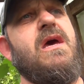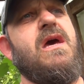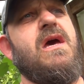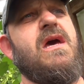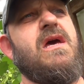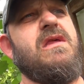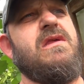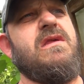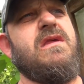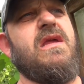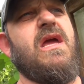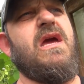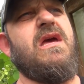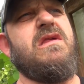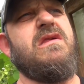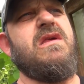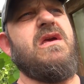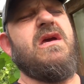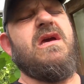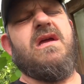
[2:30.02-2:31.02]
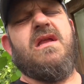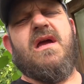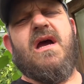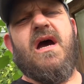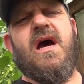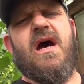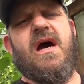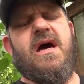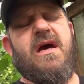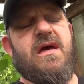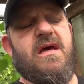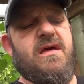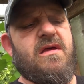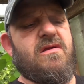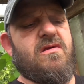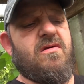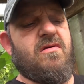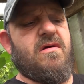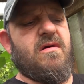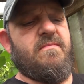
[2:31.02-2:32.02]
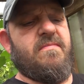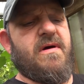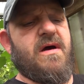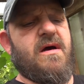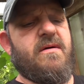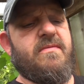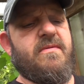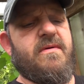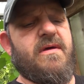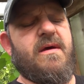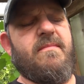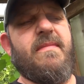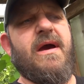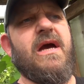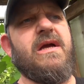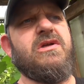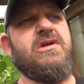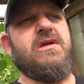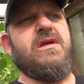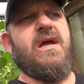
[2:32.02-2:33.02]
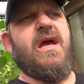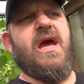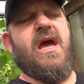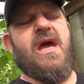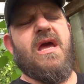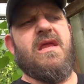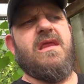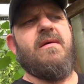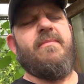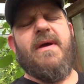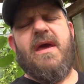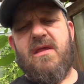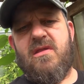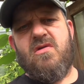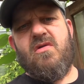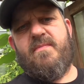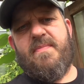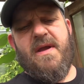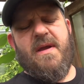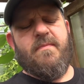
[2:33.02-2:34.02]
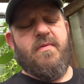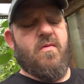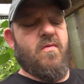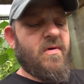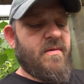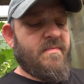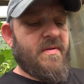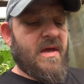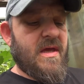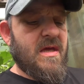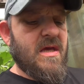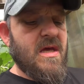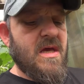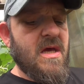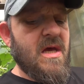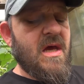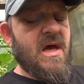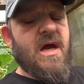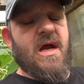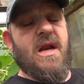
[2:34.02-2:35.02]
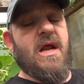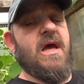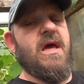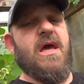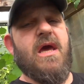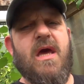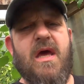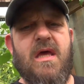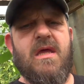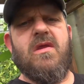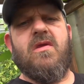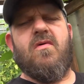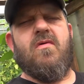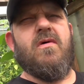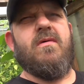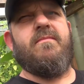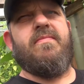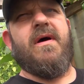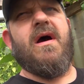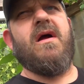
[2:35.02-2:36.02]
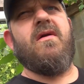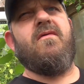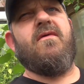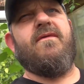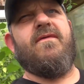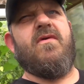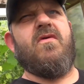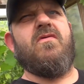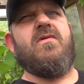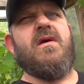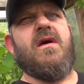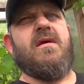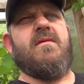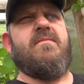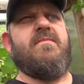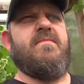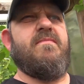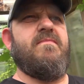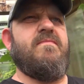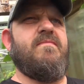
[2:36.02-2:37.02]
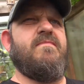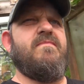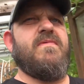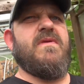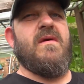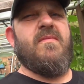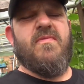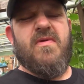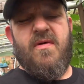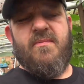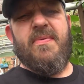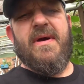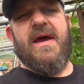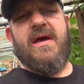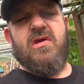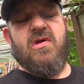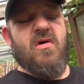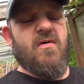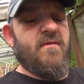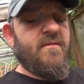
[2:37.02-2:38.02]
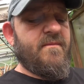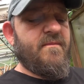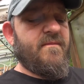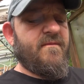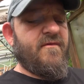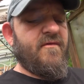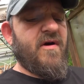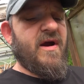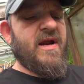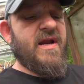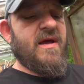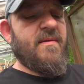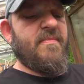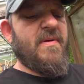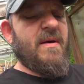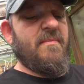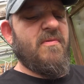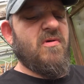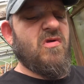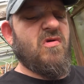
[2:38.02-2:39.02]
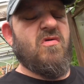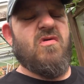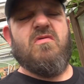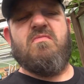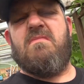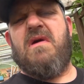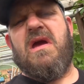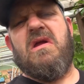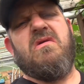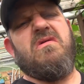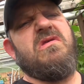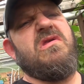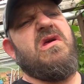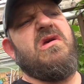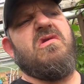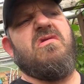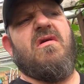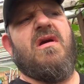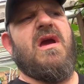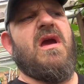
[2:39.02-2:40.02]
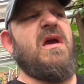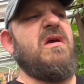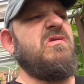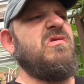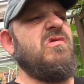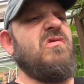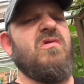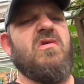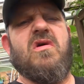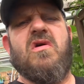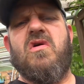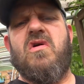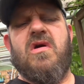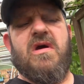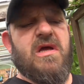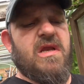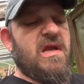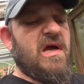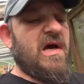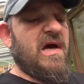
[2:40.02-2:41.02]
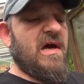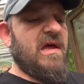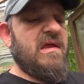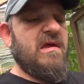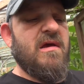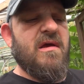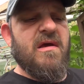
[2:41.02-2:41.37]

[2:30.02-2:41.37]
as nasty and hot as you can probably imagine a Tabasco pepper would be. And I hate doing pod reviews on the Tabasco variety of peppers because, man, those things are absolutely cooking hot.